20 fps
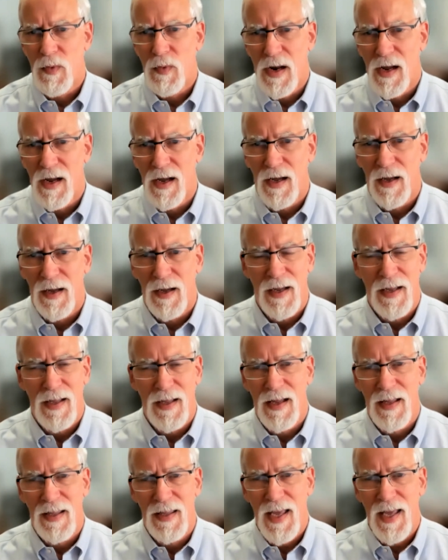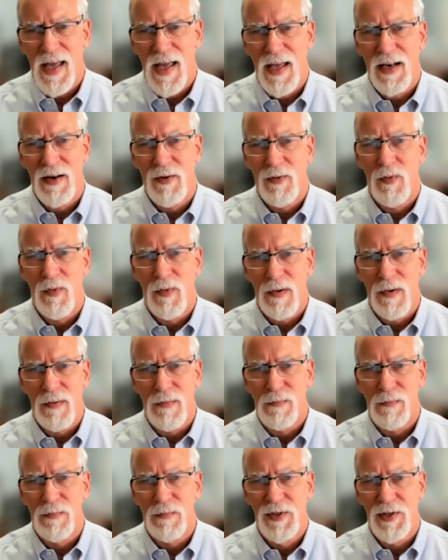uh, again,
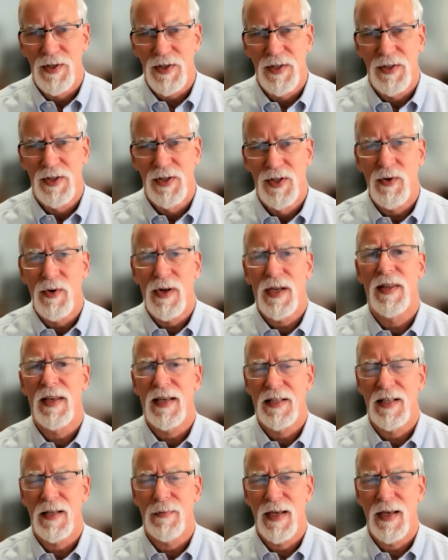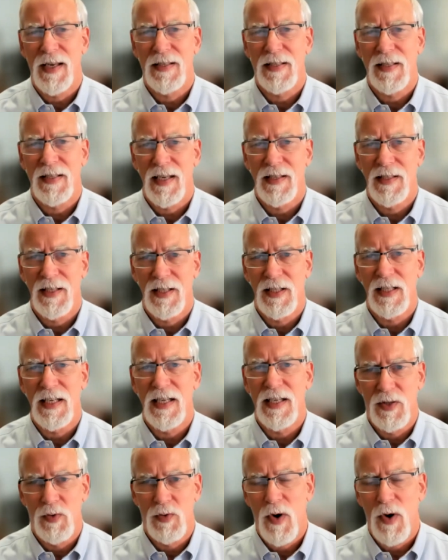just doing things that make sense is,
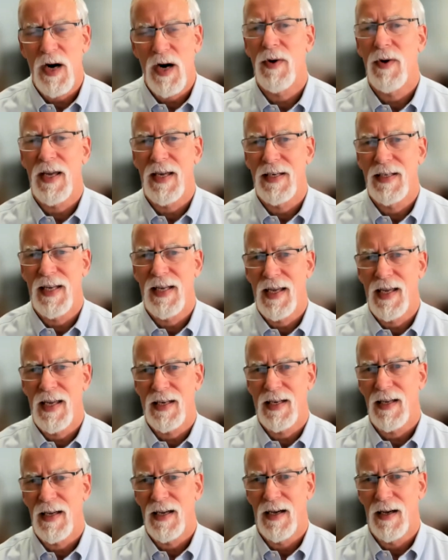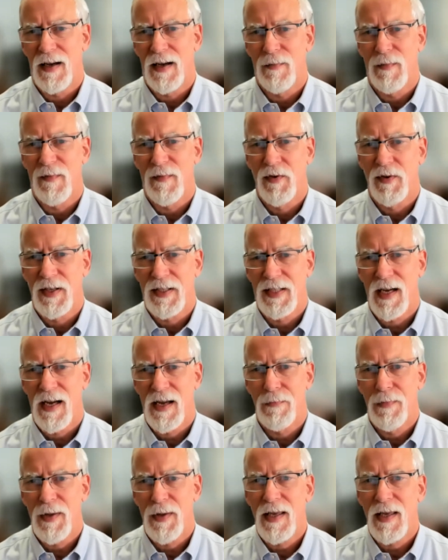is where we can take it uh, for the
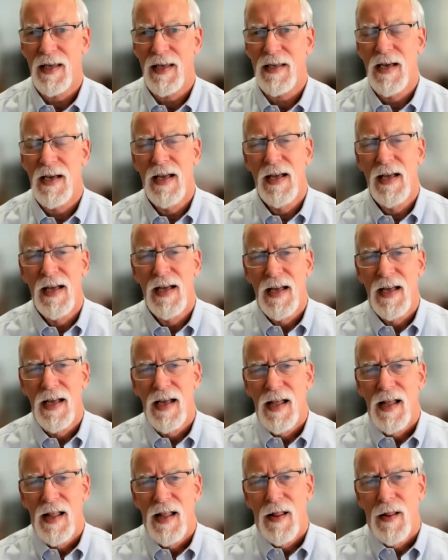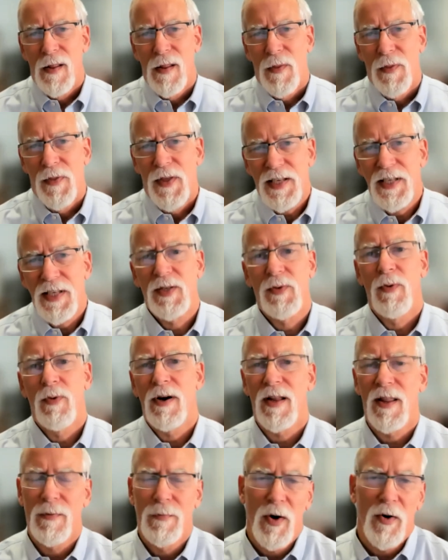time being. This is
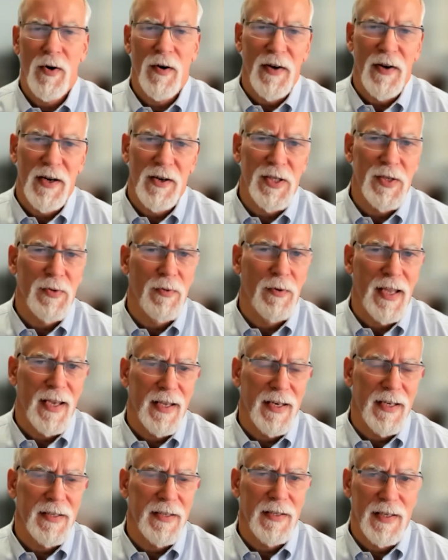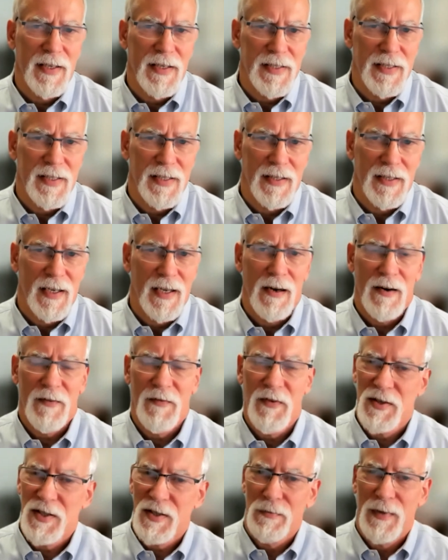one of the motivators. We'll into this in the
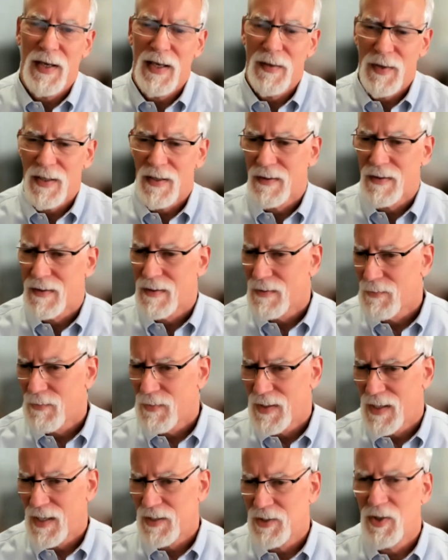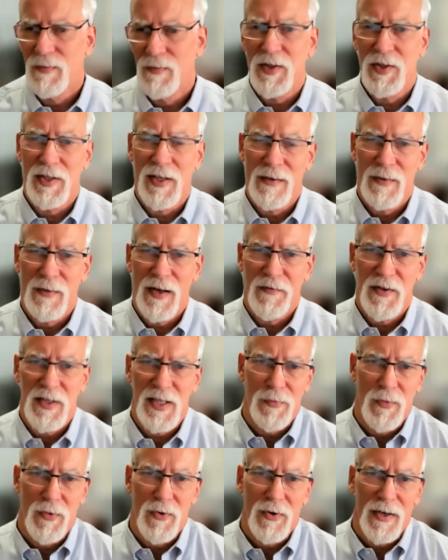conference, maybe not too much time left
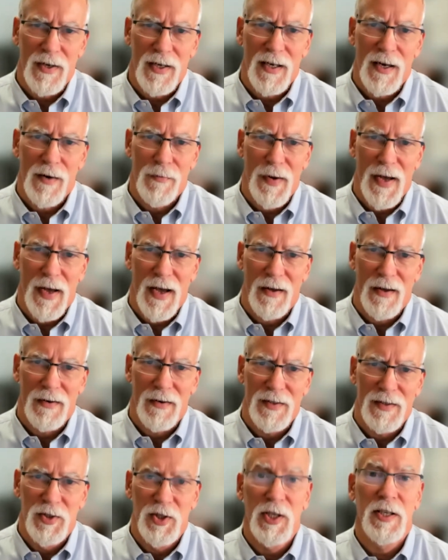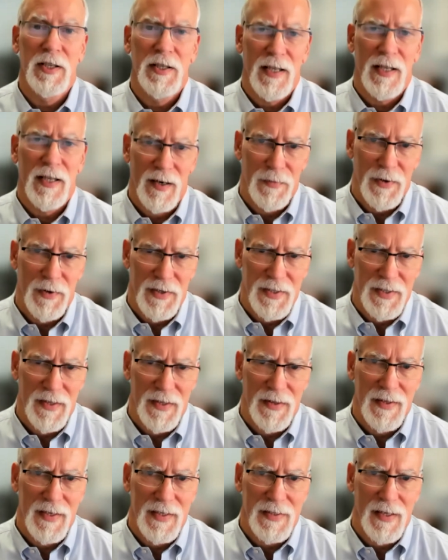this morning, about gene therapies
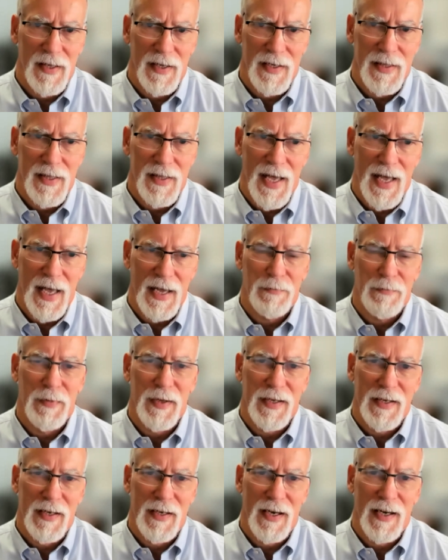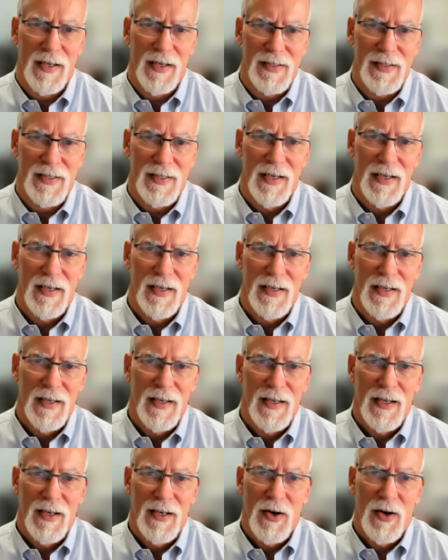and things like that, because
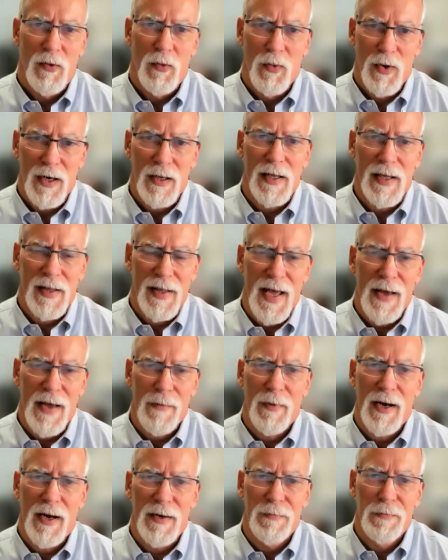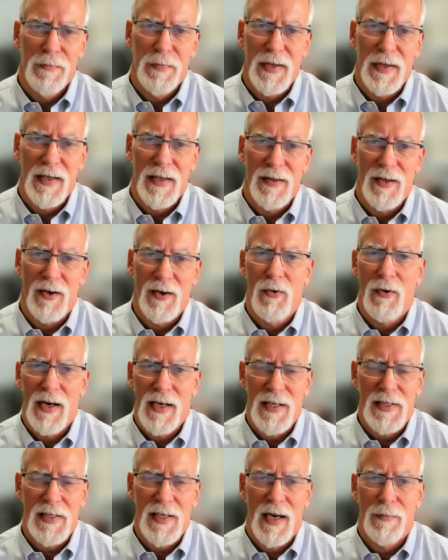really that might be the
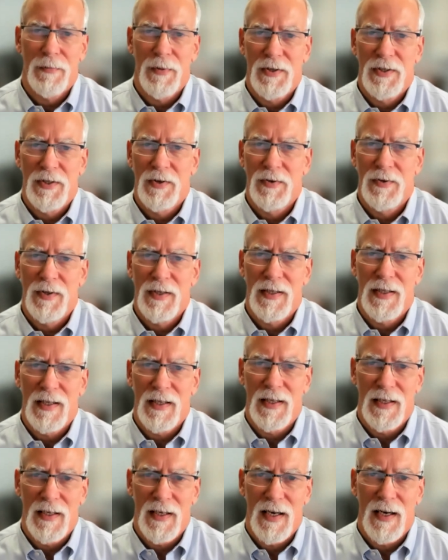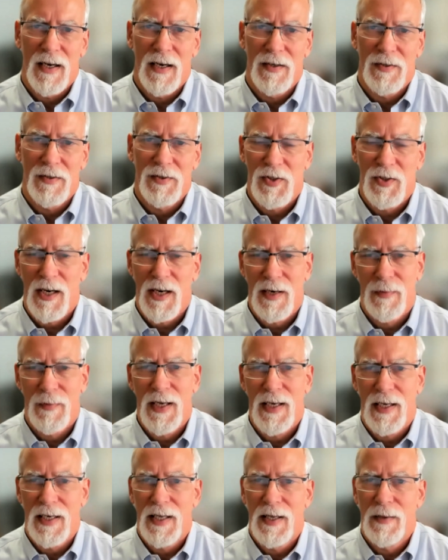greatest opportunity uh, to try to
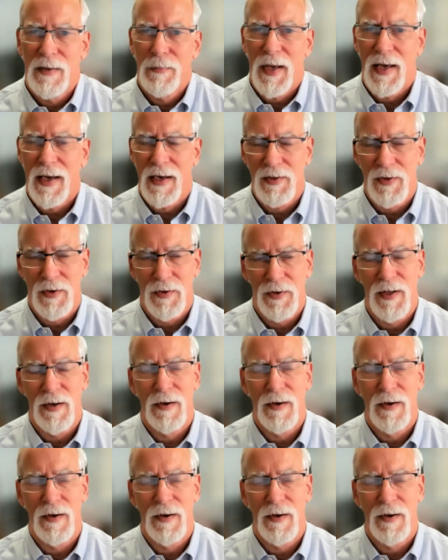make an impact on the